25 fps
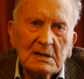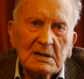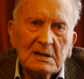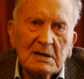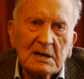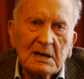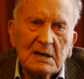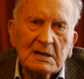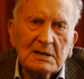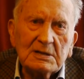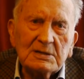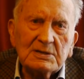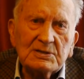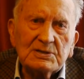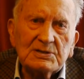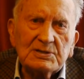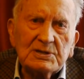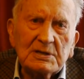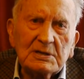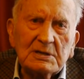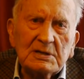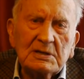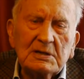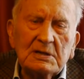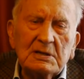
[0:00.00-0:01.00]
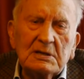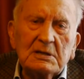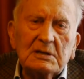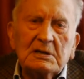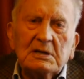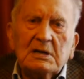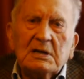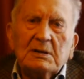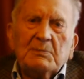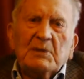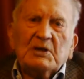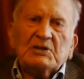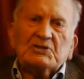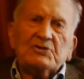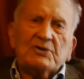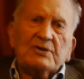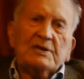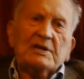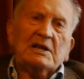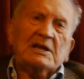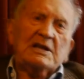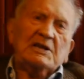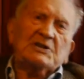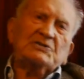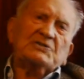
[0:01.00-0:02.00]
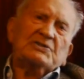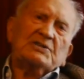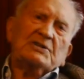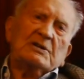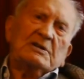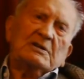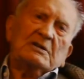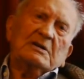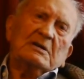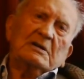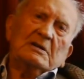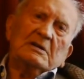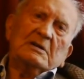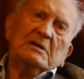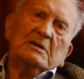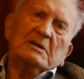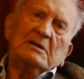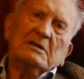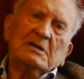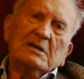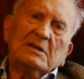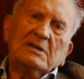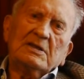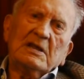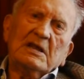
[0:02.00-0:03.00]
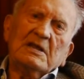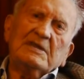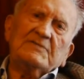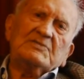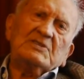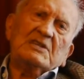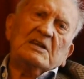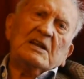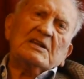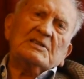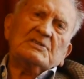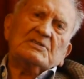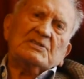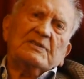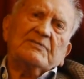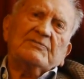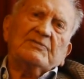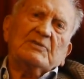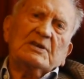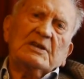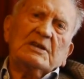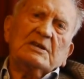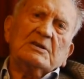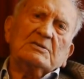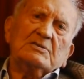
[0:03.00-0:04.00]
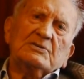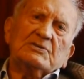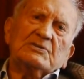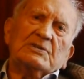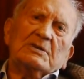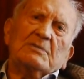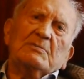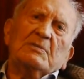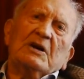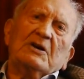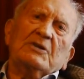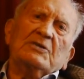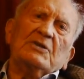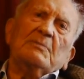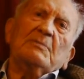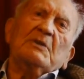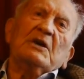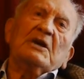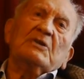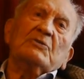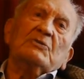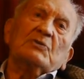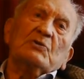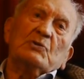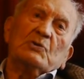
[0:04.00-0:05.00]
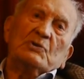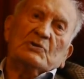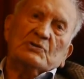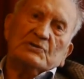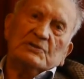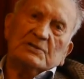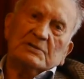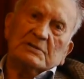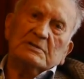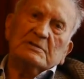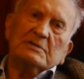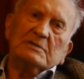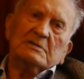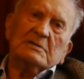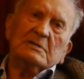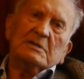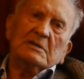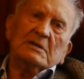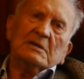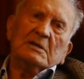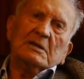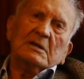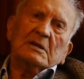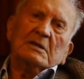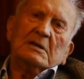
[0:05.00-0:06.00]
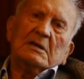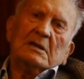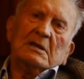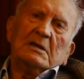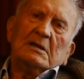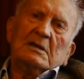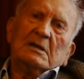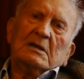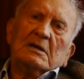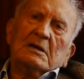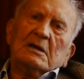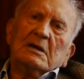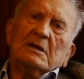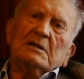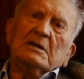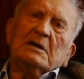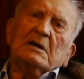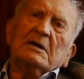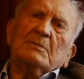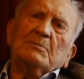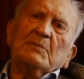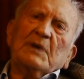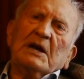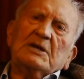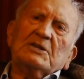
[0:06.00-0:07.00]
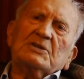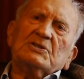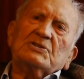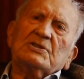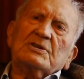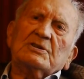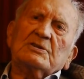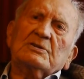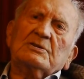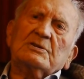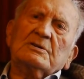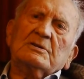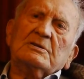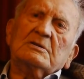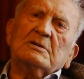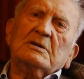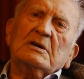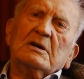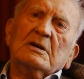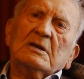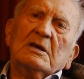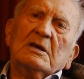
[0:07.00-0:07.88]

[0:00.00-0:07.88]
and uh, he met her in Leicester. They lived in Leicester for years and on the Mayor Road and he got married to her